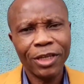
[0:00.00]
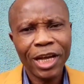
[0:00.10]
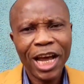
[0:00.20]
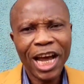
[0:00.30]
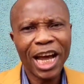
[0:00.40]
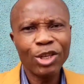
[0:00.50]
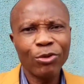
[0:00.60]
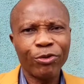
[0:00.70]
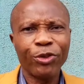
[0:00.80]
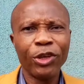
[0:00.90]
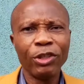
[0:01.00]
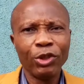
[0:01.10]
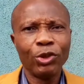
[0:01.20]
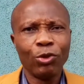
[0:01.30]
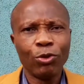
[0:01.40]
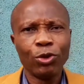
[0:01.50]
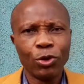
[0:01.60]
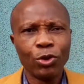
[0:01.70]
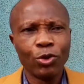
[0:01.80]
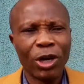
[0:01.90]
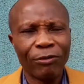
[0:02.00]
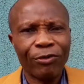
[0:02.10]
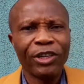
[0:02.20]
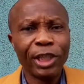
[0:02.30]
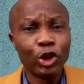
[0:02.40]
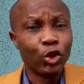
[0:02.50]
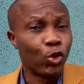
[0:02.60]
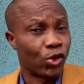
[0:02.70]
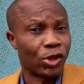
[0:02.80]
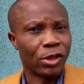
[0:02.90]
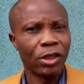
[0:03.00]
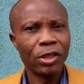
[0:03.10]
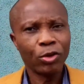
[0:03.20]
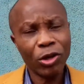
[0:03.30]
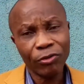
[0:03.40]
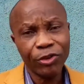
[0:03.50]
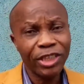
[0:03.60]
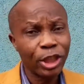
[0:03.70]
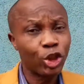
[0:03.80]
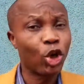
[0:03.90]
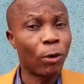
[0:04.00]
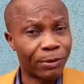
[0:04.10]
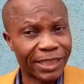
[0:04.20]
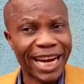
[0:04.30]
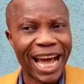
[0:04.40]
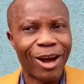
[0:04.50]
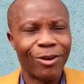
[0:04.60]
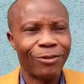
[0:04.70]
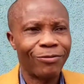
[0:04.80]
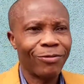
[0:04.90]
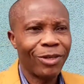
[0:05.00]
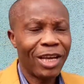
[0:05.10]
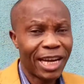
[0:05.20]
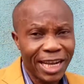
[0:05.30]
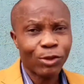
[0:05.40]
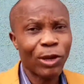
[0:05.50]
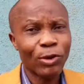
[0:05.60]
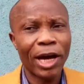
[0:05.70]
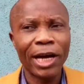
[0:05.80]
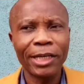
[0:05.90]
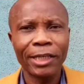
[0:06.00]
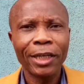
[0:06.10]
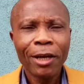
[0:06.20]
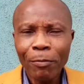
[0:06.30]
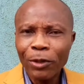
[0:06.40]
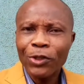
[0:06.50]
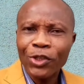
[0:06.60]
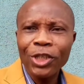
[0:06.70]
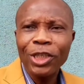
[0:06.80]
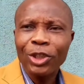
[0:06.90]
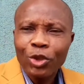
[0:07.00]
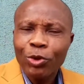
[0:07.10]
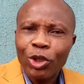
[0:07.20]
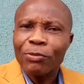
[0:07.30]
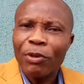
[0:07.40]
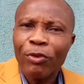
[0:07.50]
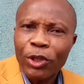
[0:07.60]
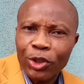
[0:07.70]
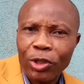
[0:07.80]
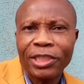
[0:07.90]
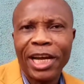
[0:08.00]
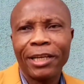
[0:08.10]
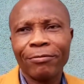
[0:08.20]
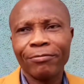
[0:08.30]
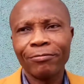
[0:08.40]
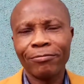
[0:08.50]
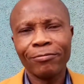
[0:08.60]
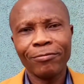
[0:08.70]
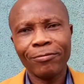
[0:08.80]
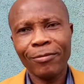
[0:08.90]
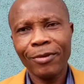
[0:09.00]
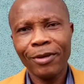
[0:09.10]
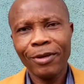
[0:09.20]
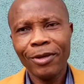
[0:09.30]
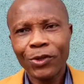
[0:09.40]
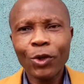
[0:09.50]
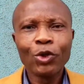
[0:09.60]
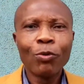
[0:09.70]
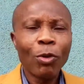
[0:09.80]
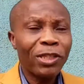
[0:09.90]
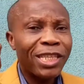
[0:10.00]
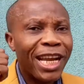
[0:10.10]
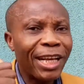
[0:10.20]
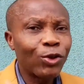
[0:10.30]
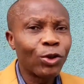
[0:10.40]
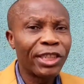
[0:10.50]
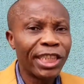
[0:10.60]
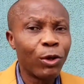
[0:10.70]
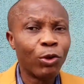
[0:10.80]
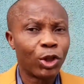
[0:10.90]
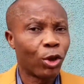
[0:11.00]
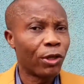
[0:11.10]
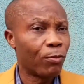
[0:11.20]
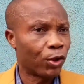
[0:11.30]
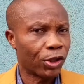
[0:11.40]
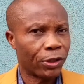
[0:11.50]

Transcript: And you feel you are feeling used. You are feeling dumped now. And that's why you are angry. But you see, it should just be for a short time. So you must learn to deal with your emotion.